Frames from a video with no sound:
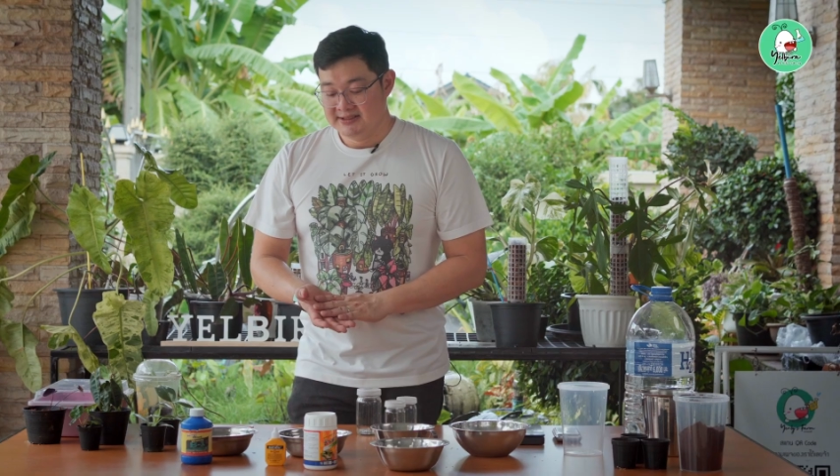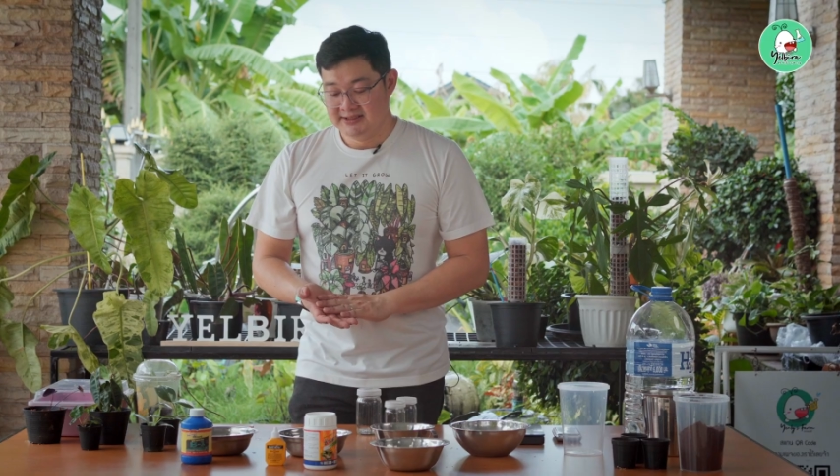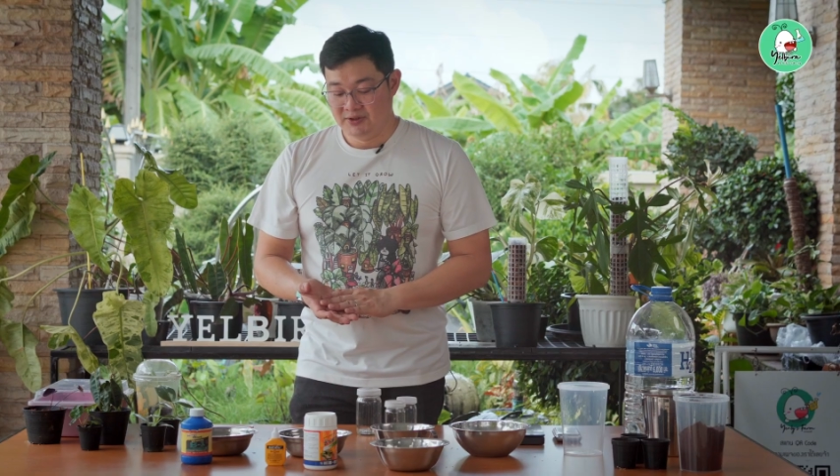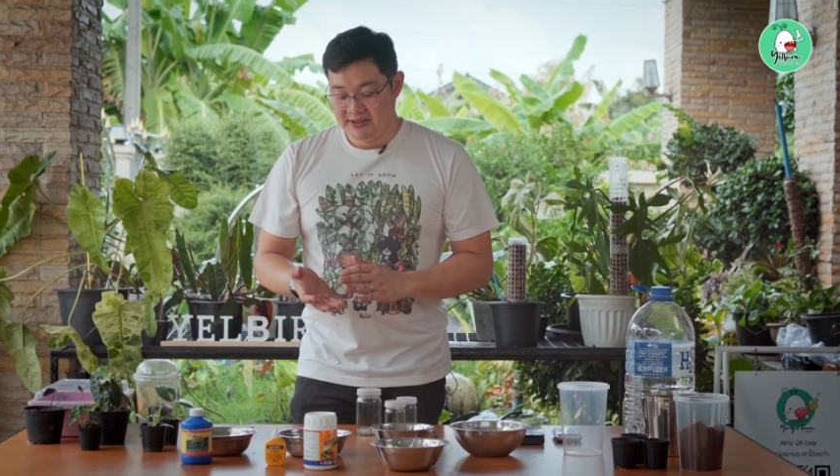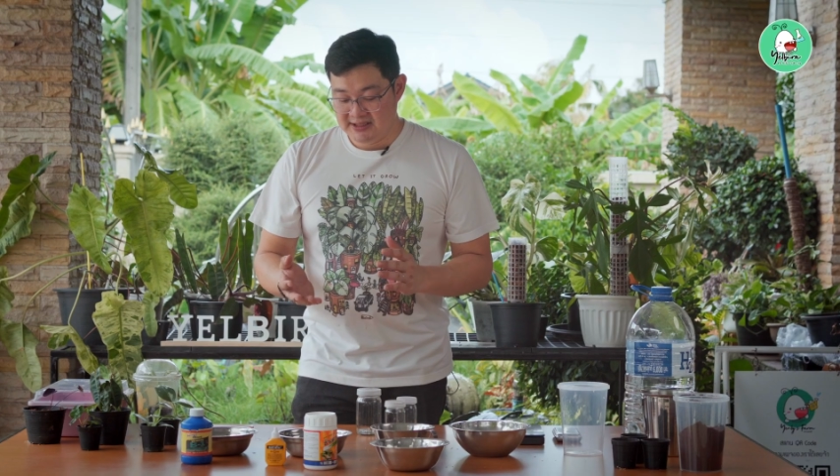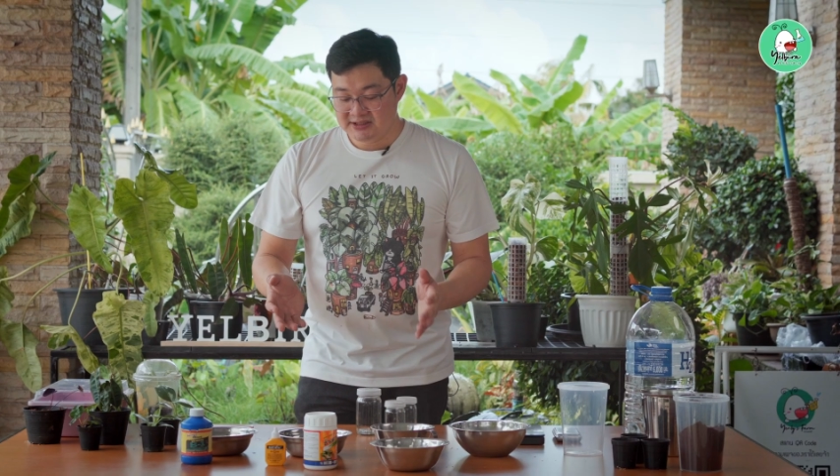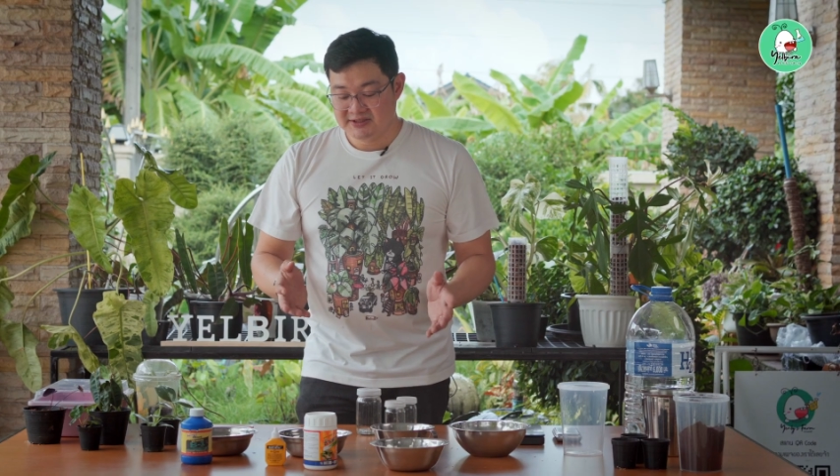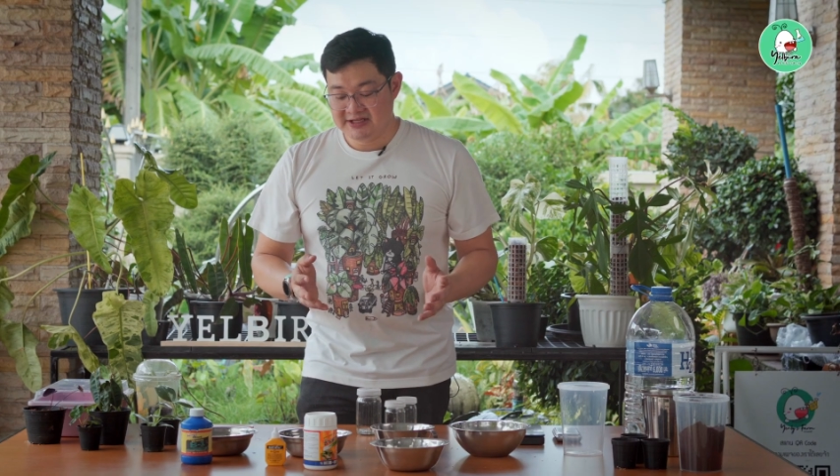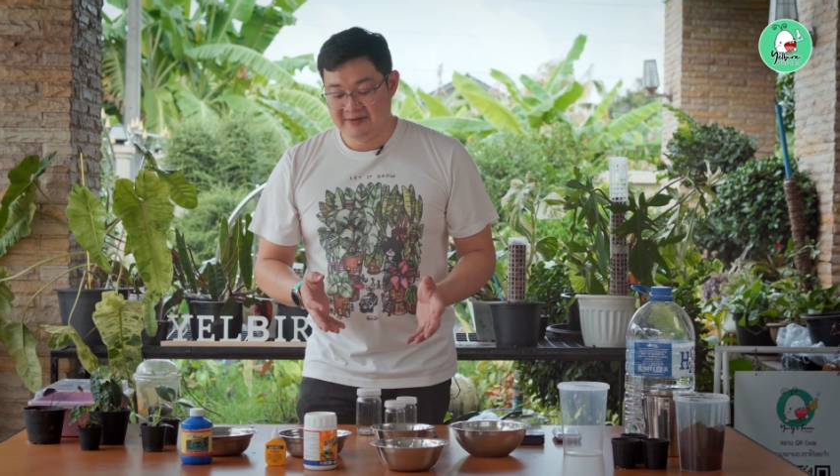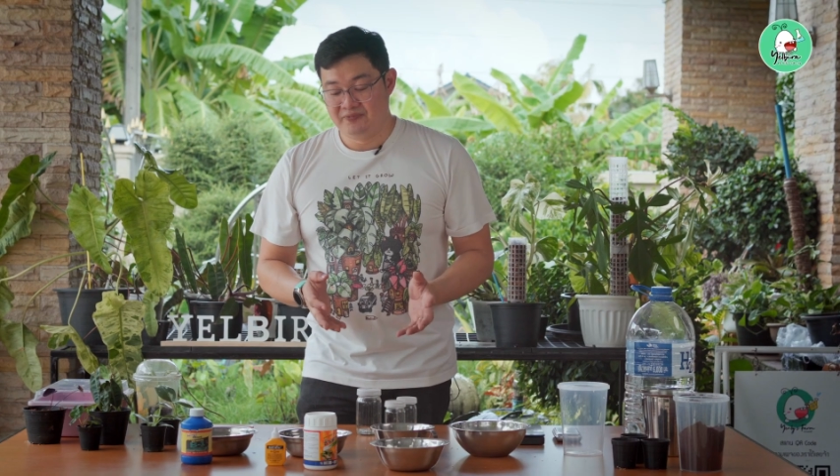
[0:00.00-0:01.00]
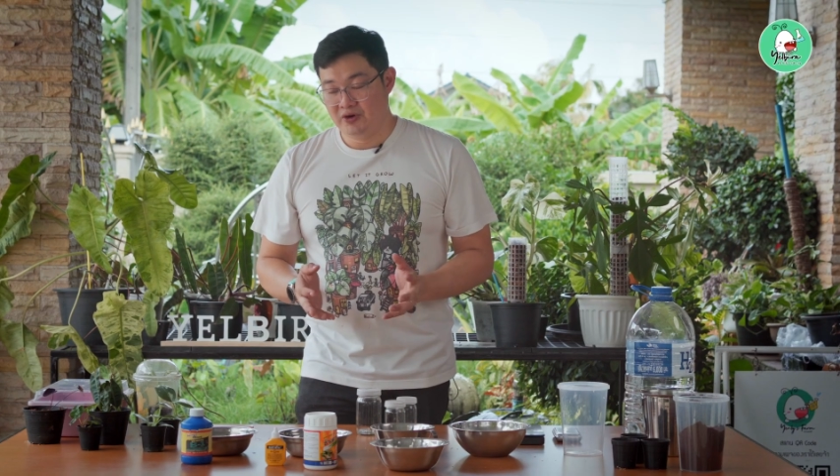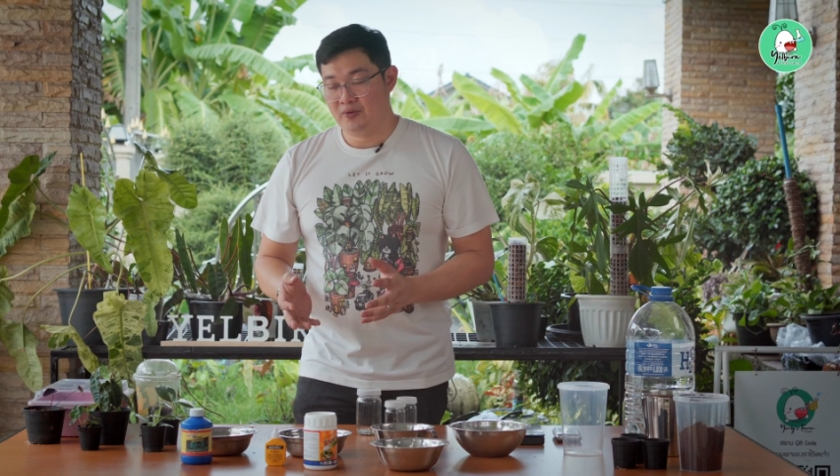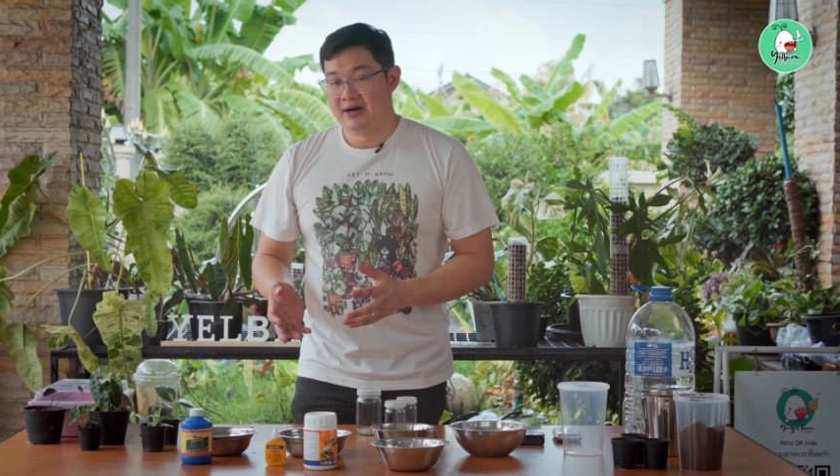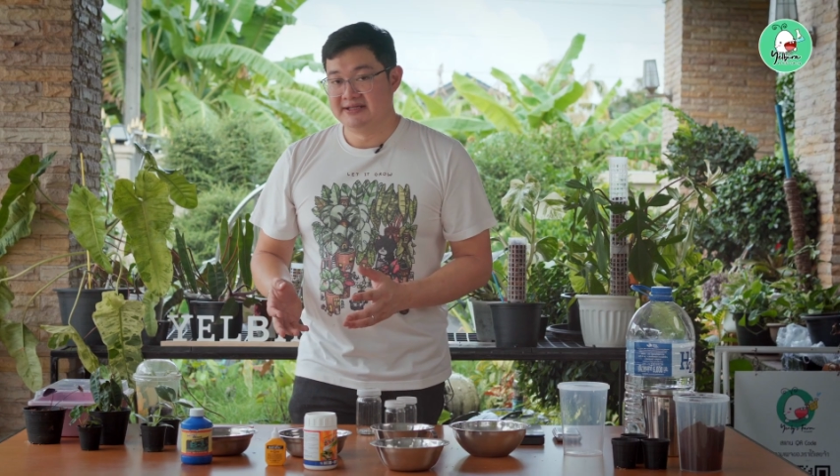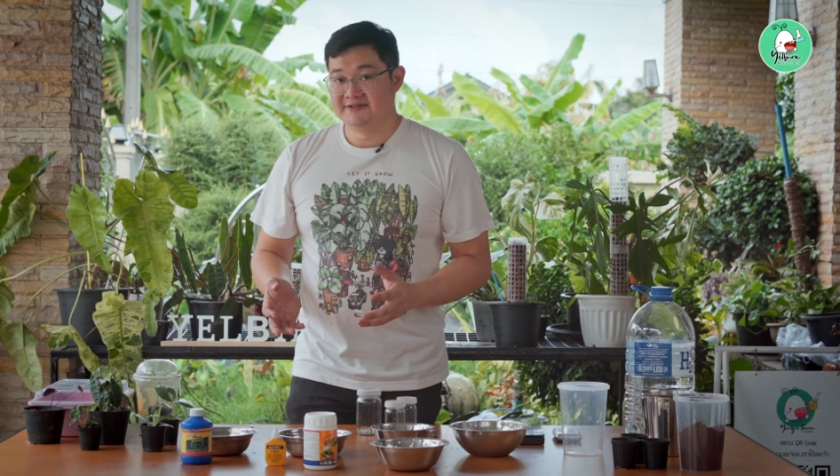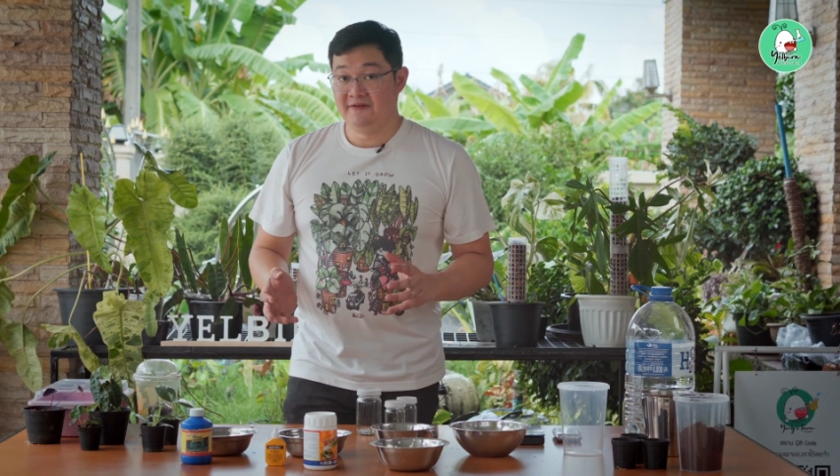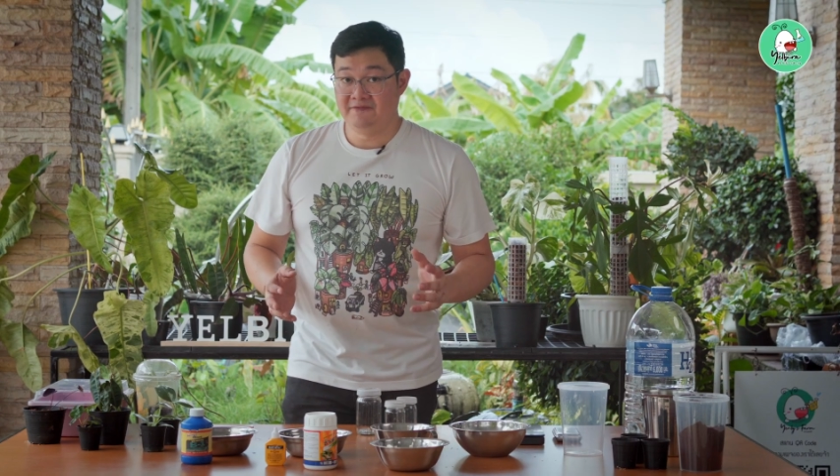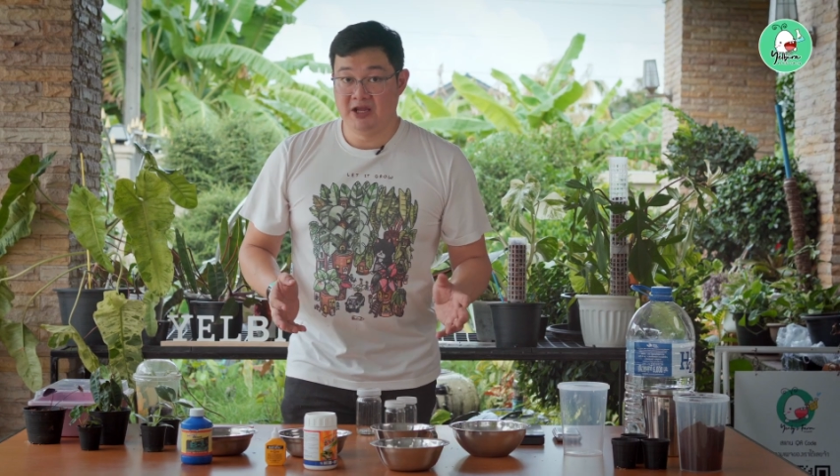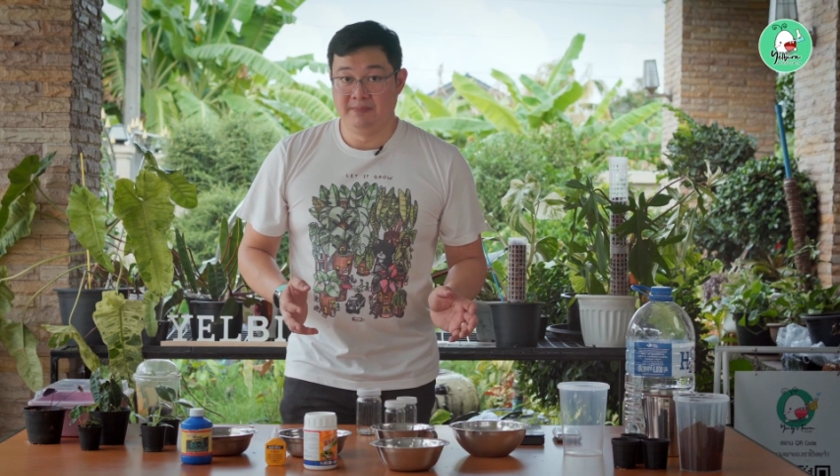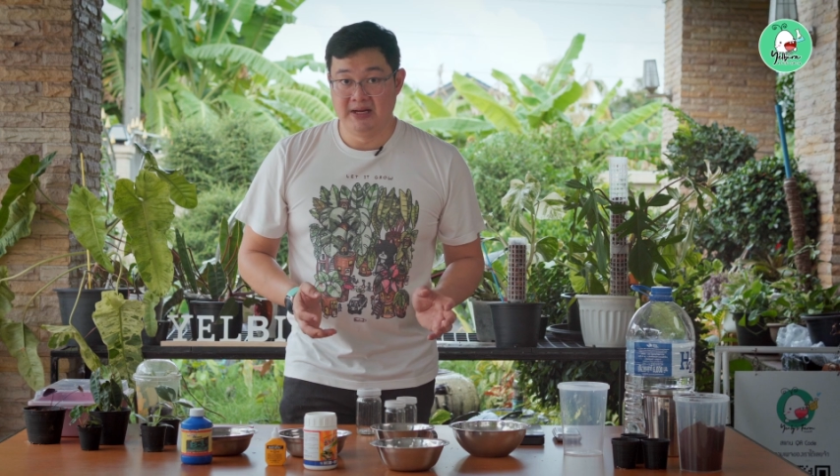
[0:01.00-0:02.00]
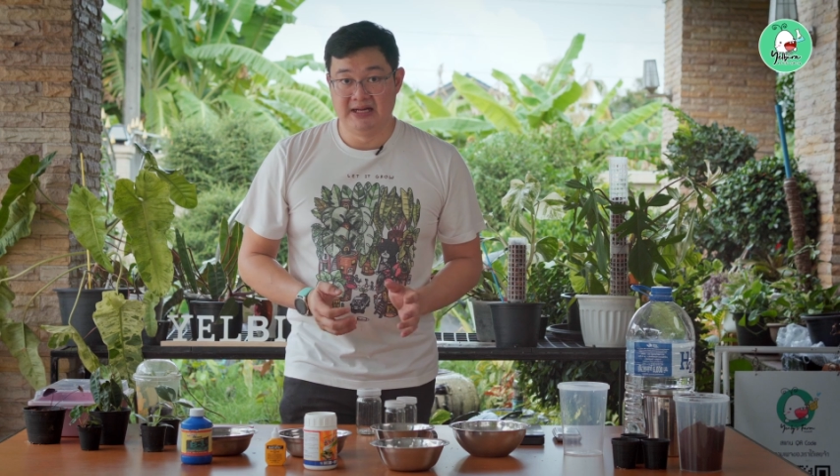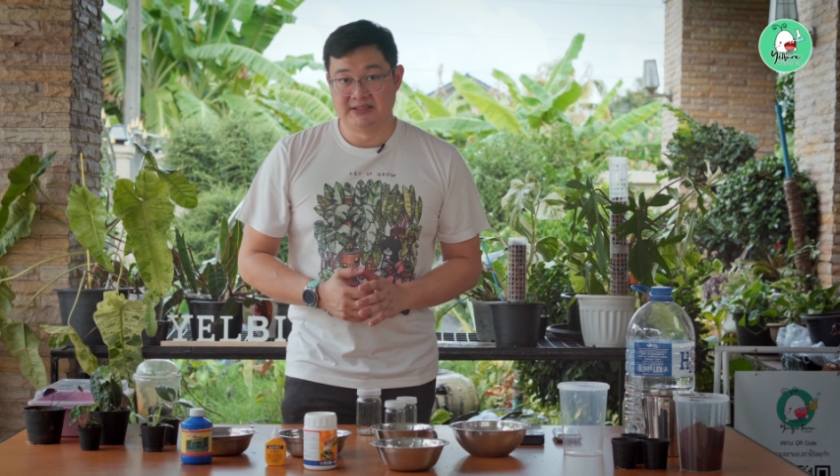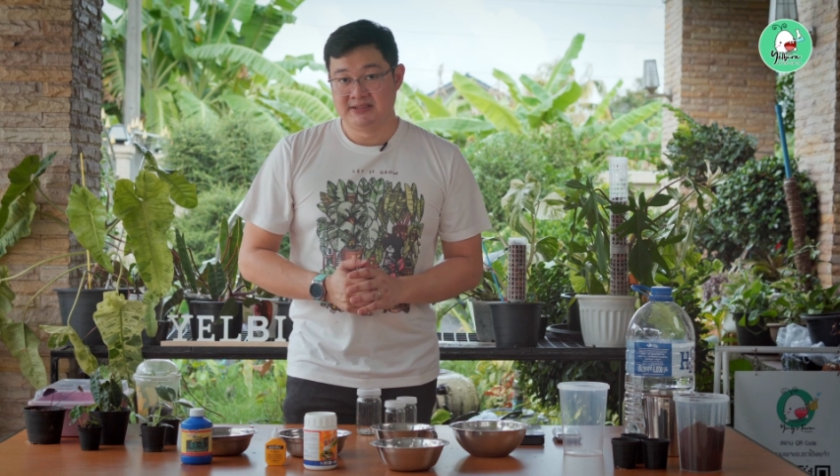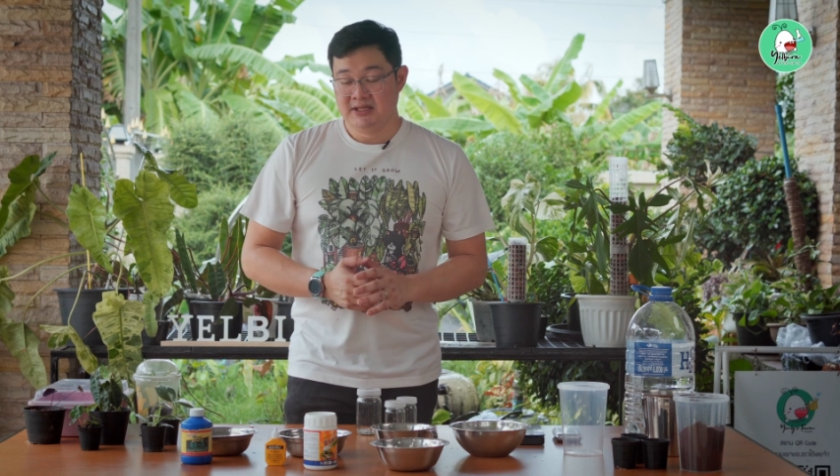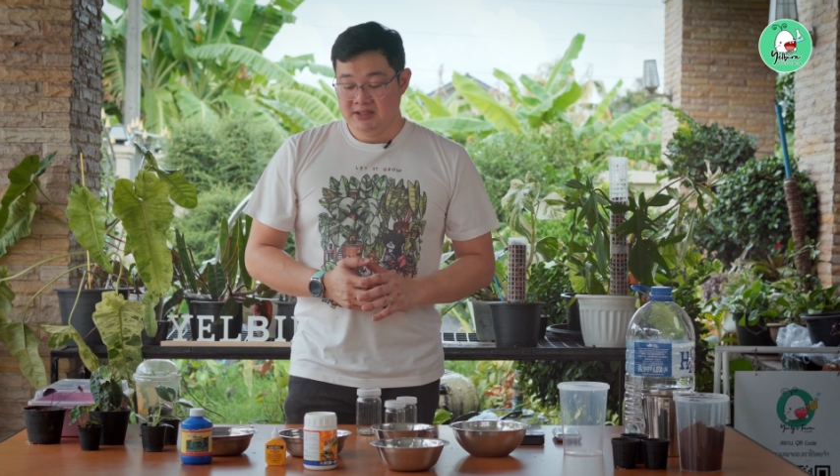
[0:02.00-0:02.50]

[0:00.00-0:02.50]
So each step requires 15 minutes.